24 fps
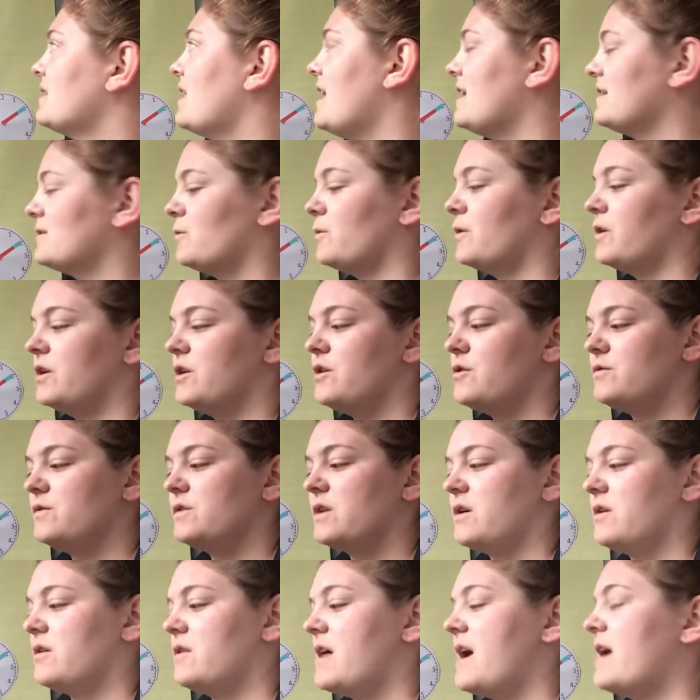clocks. We're going to use
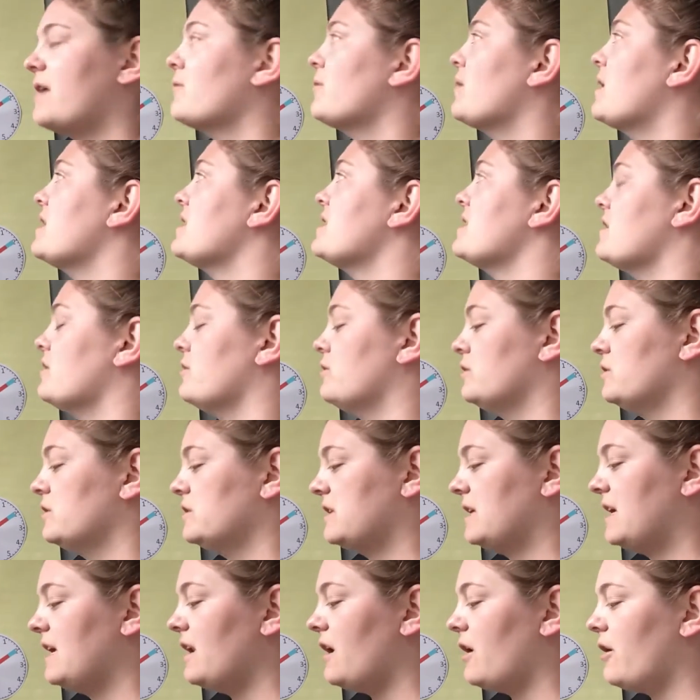our clock right here.
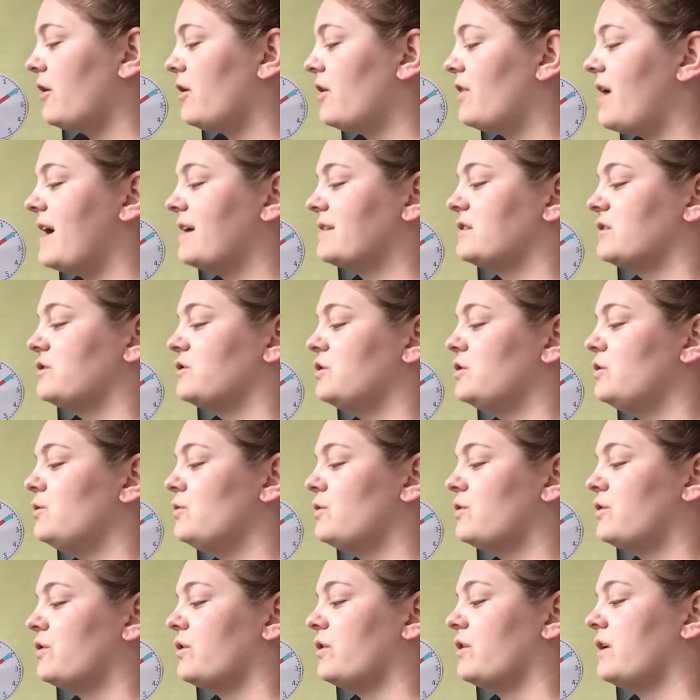Let's get our clock to
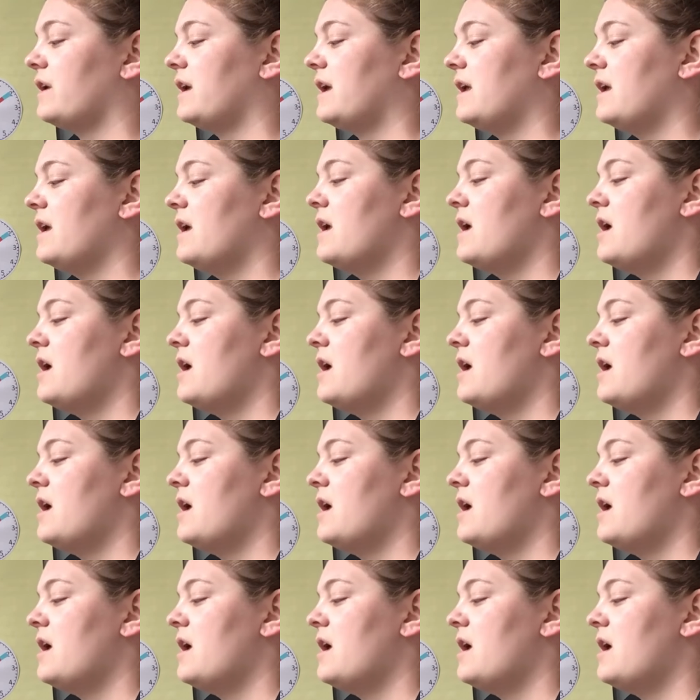2:30.